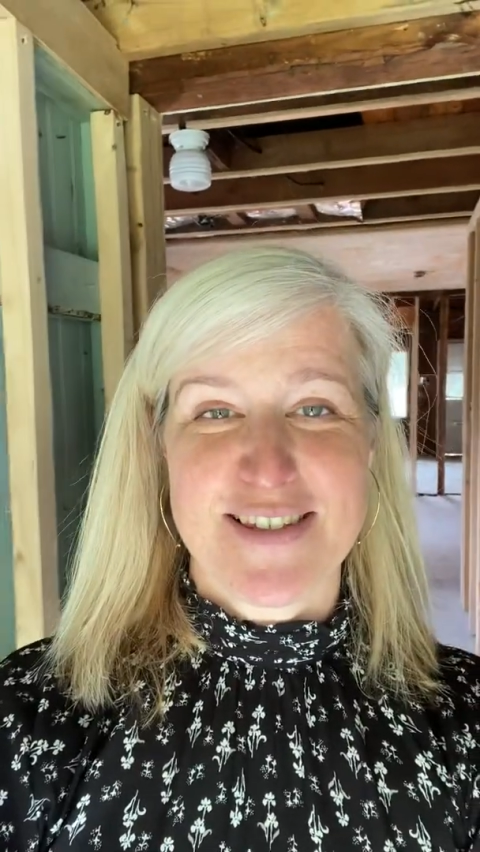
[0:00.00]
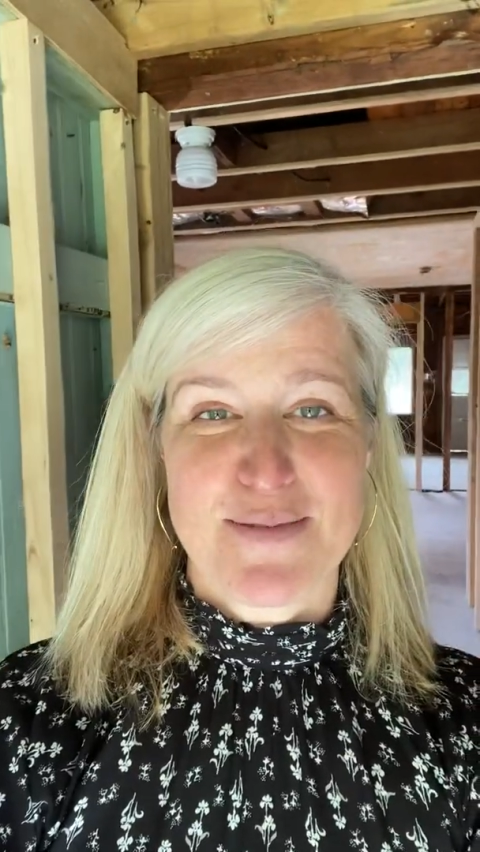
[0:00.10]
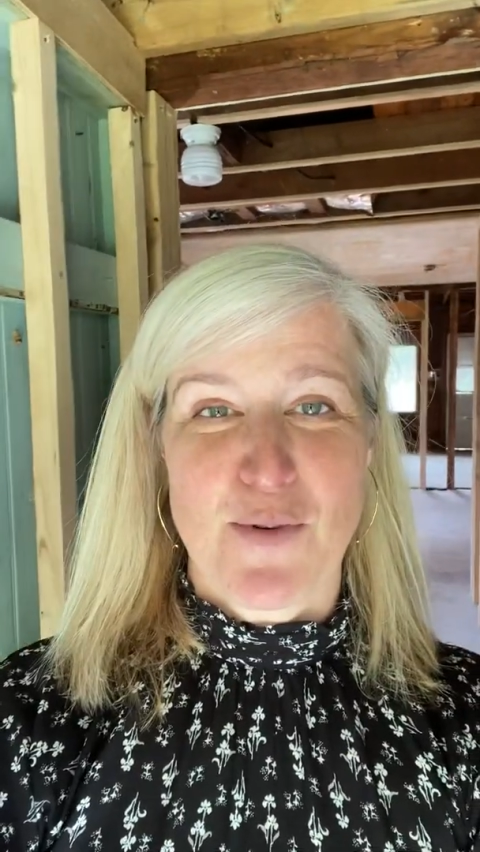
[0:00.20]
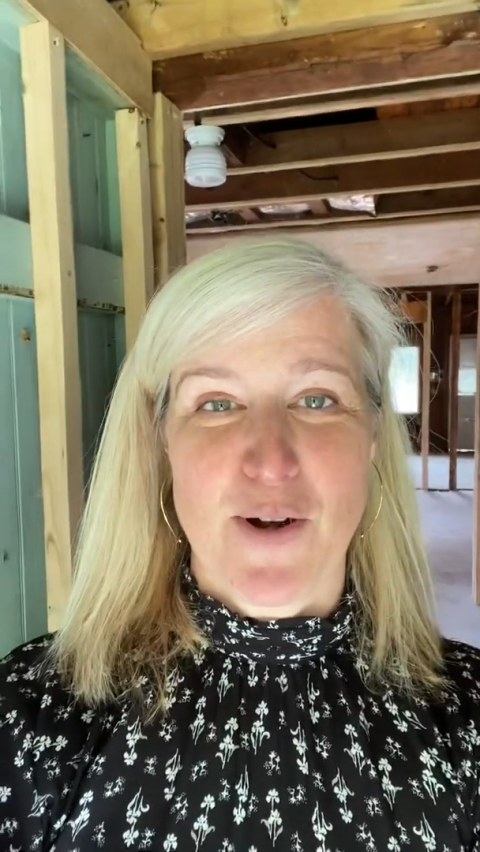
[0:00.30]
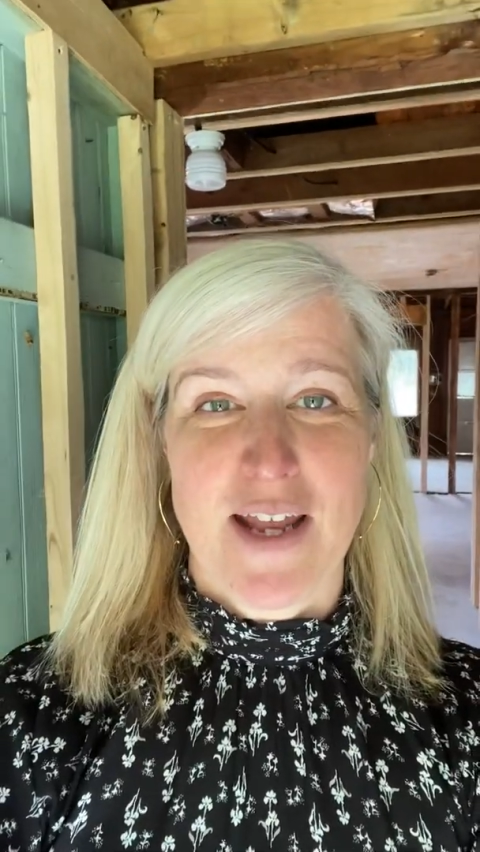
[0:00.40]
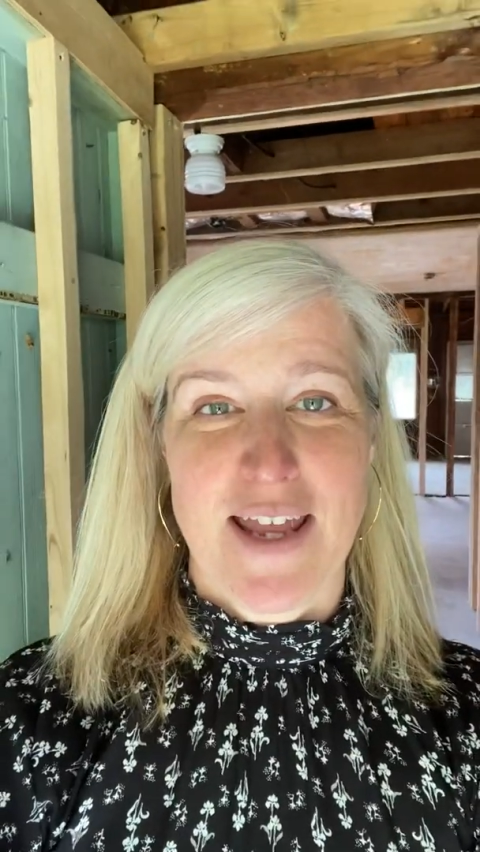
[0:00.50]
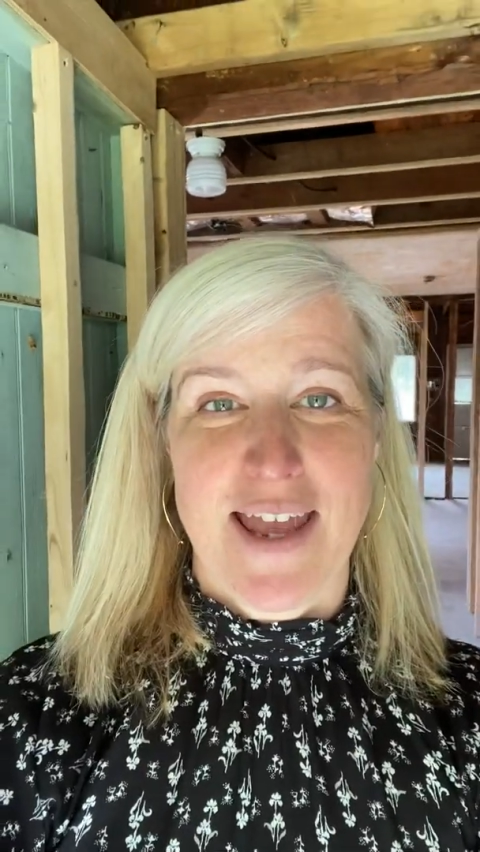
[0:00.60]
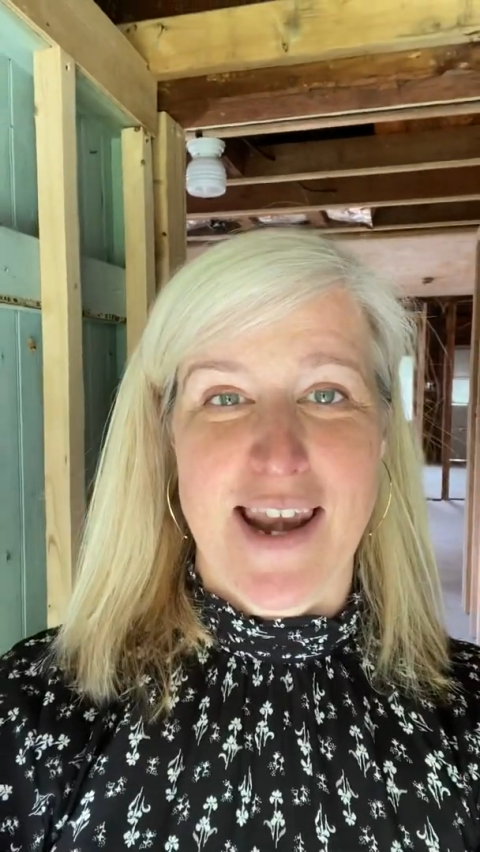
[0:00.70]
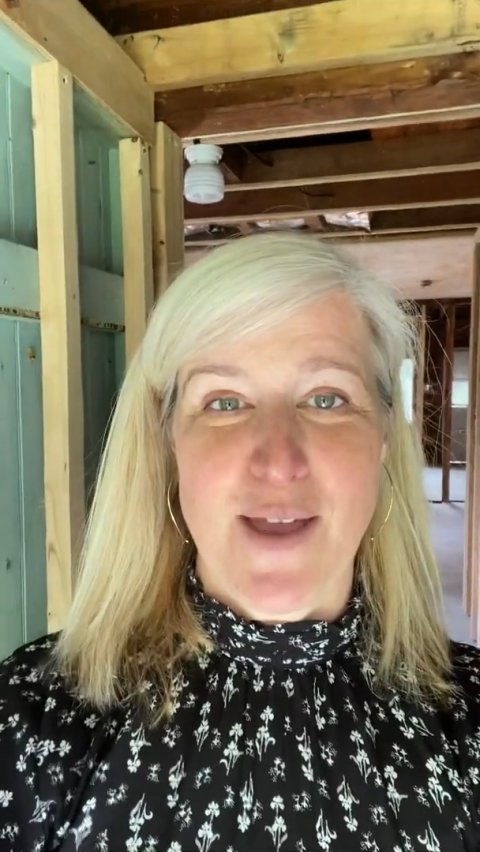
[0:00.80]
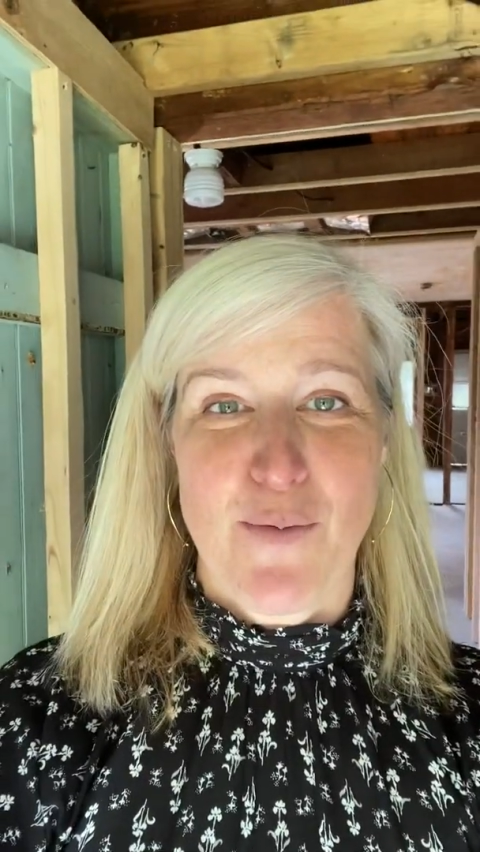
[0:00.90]
this
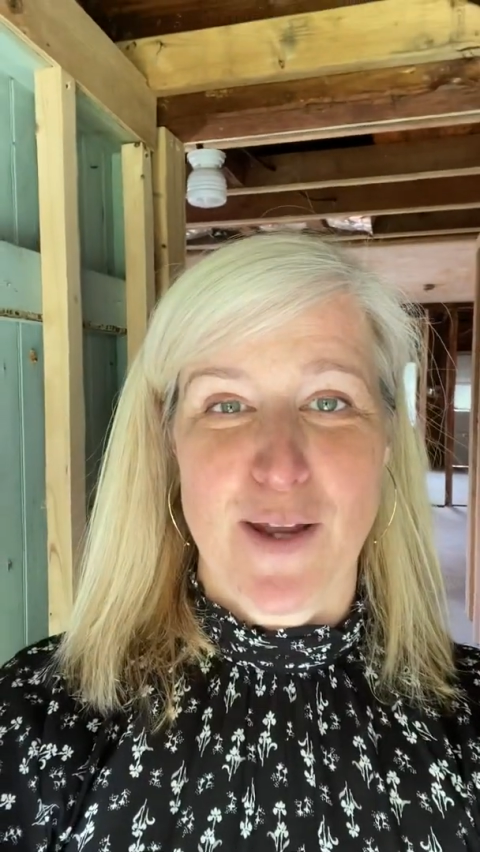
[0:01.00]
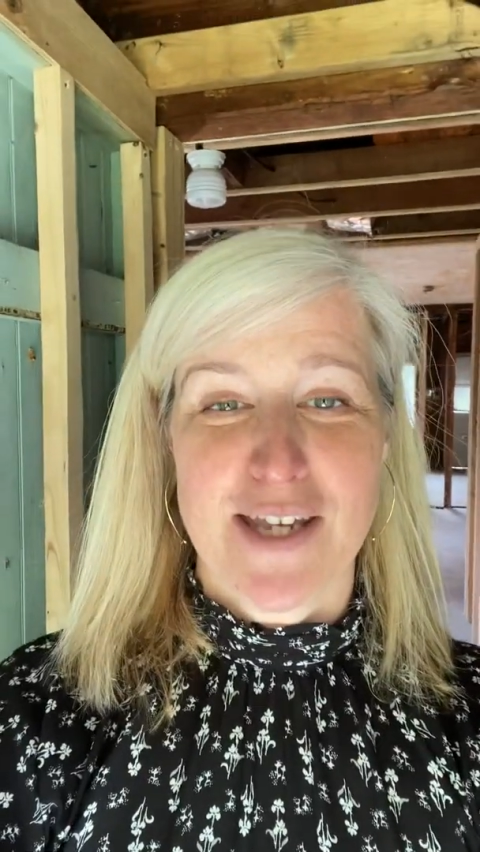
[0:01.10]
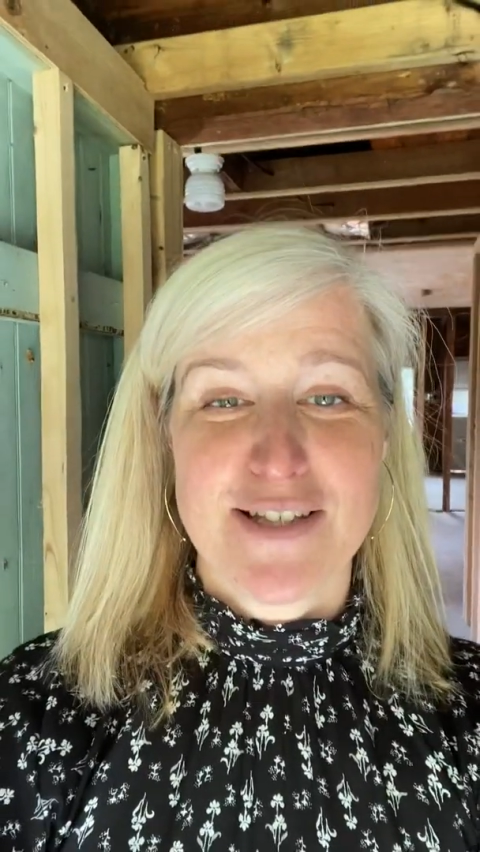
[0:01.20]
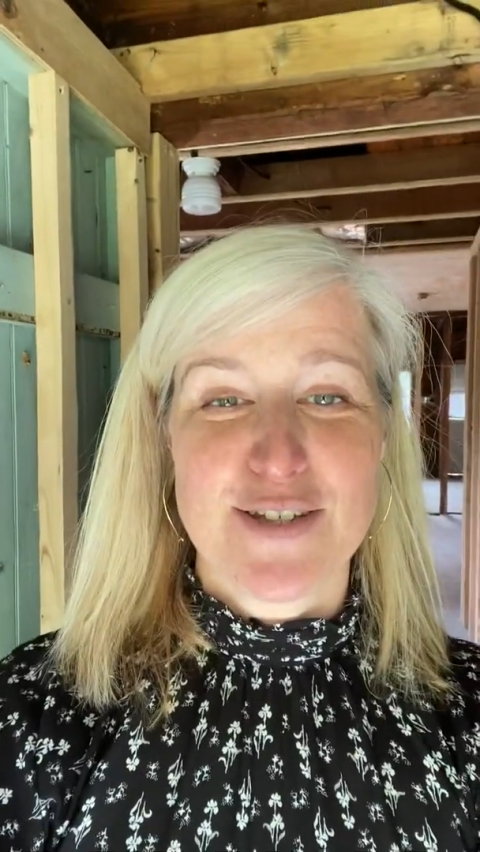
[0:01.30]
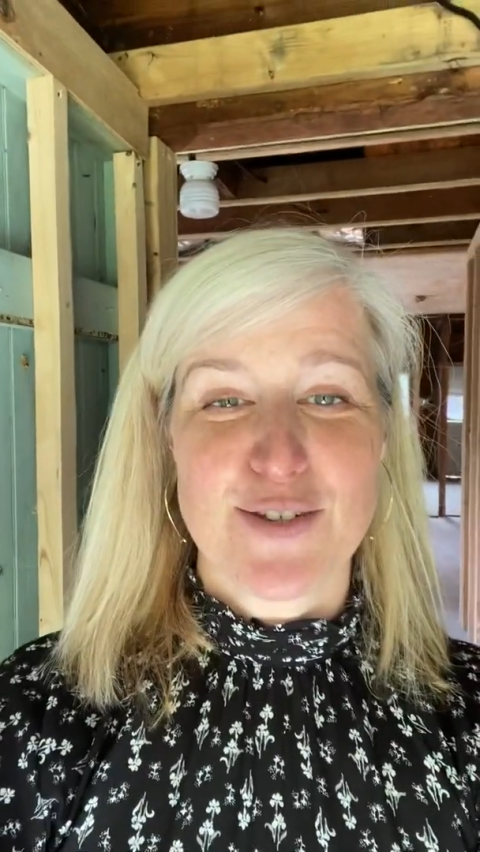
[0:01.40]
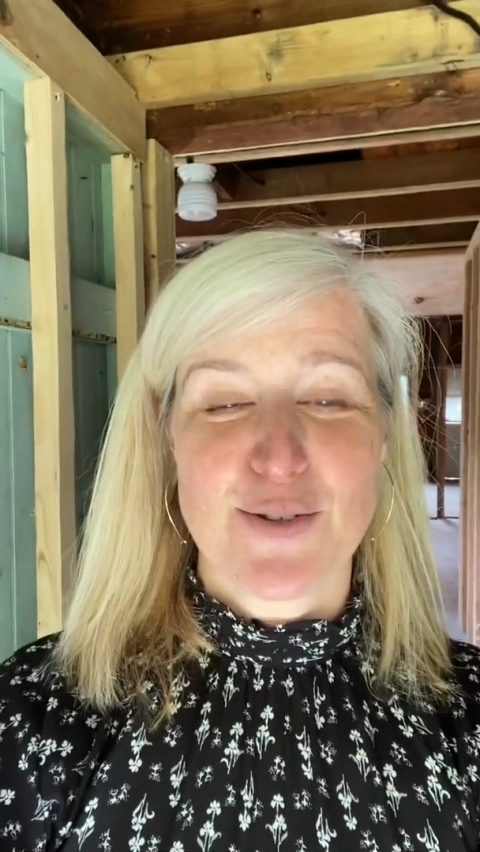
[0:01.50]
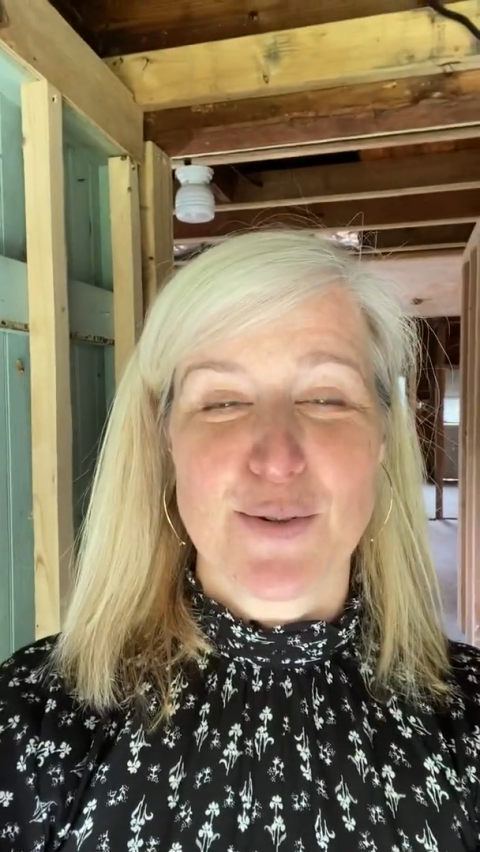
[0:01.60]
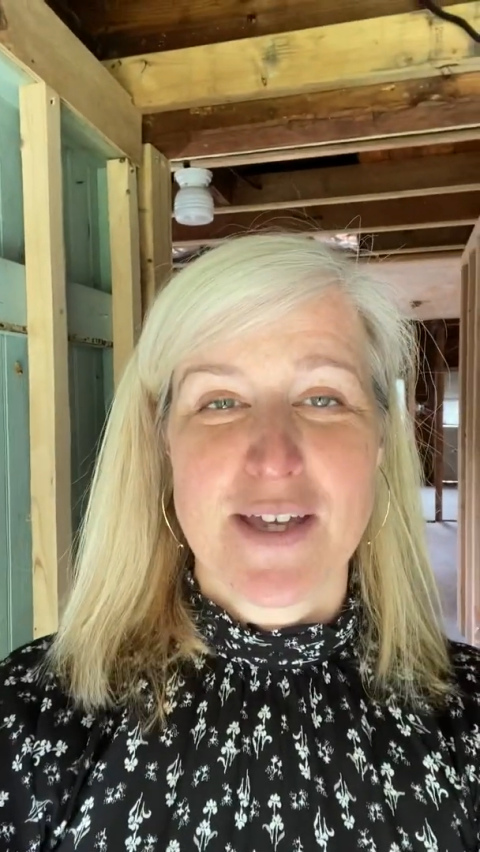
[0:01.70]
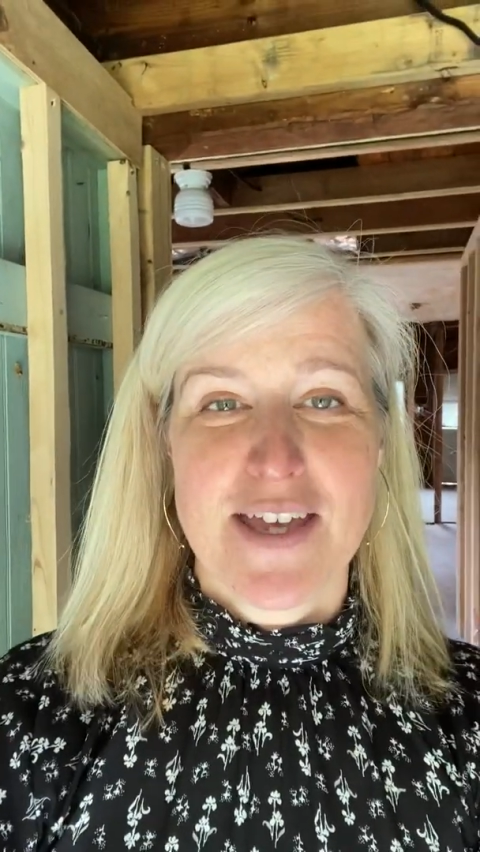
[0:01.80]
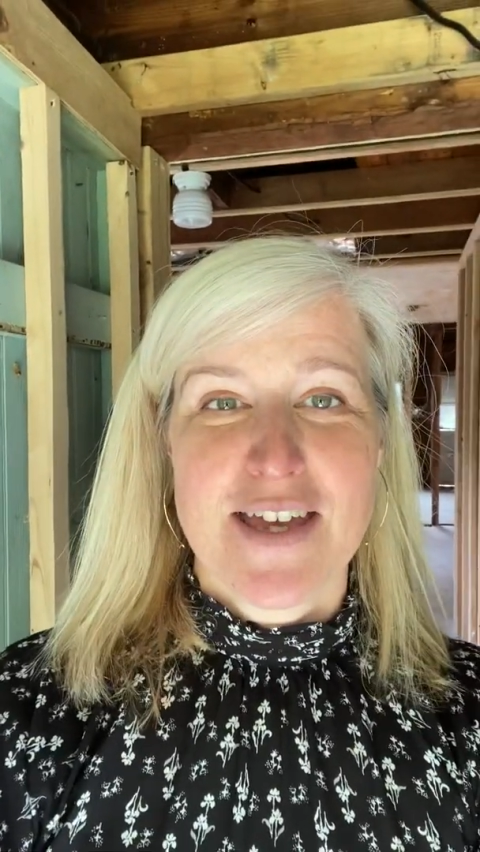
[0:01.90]
morning, and I wanted to